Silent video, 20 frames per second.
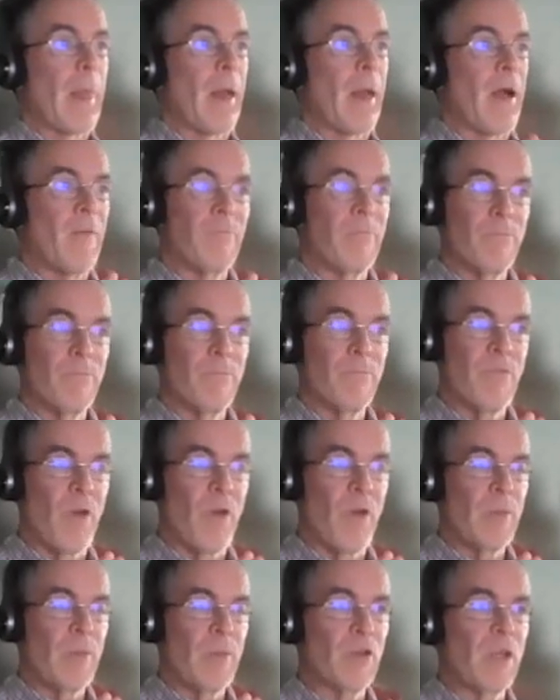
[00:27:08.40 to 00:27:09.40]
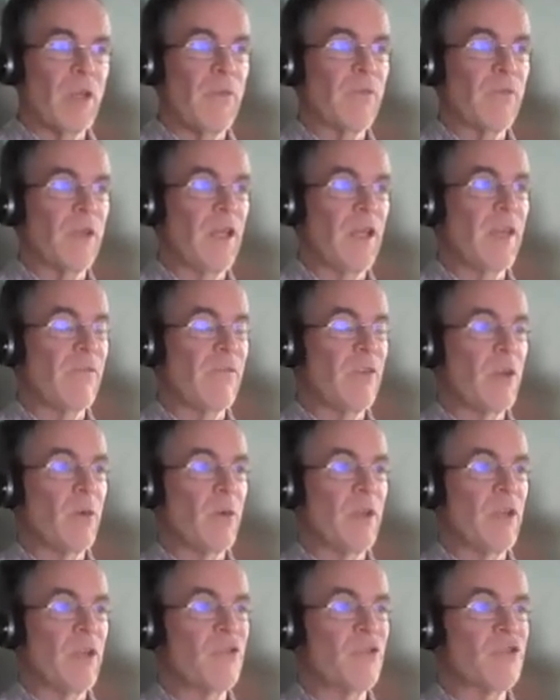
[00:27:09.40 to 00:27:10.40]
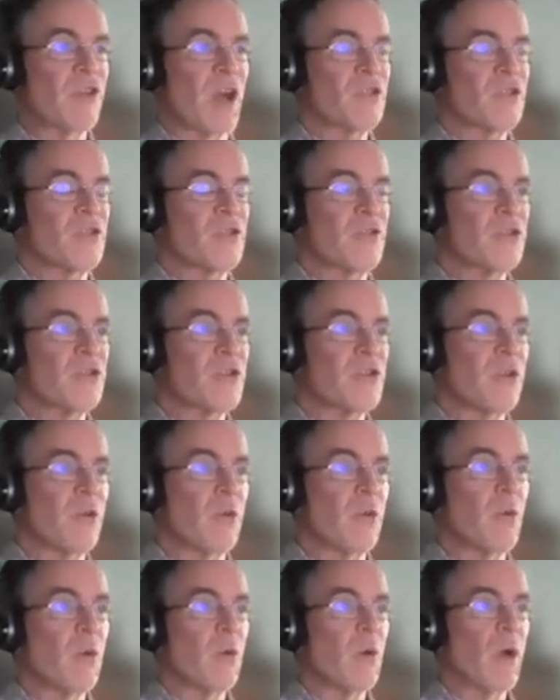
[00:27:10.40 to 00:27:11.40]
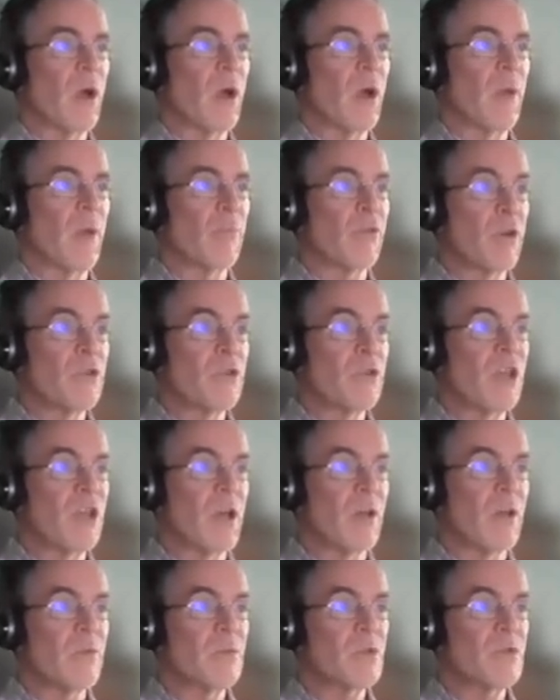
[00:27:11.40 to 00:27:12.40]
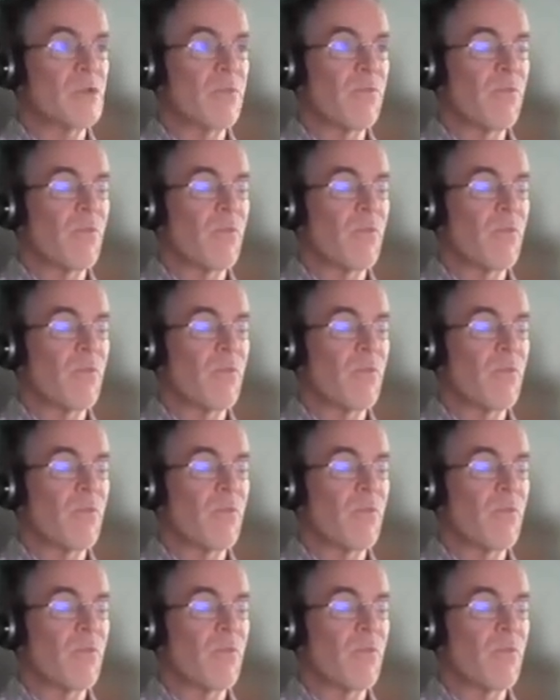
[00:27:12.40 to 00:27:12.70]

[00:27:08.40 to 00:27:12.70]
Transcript: I've very briefly given you an introduction to proteomes,